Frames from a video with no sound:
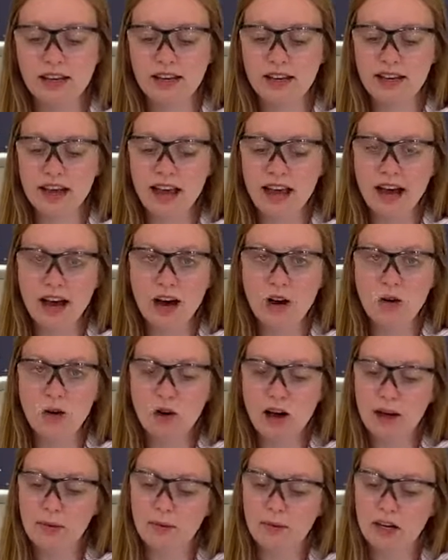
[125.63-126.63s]

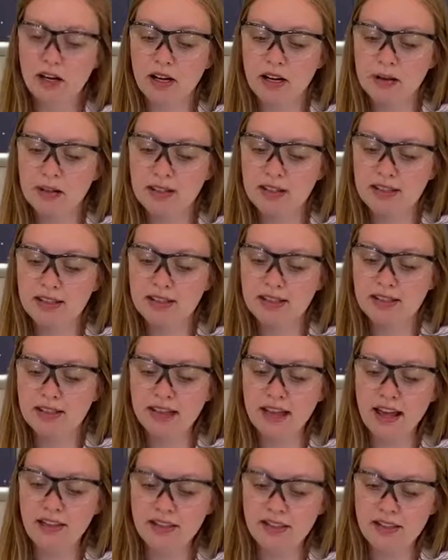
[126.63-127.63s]
Now I'm gonna
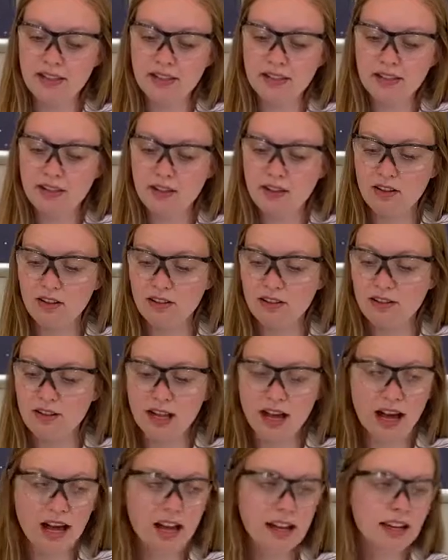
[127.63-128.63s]
set this all
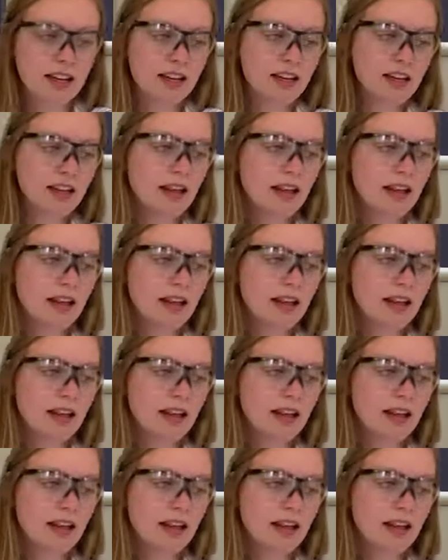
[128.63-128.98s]
aside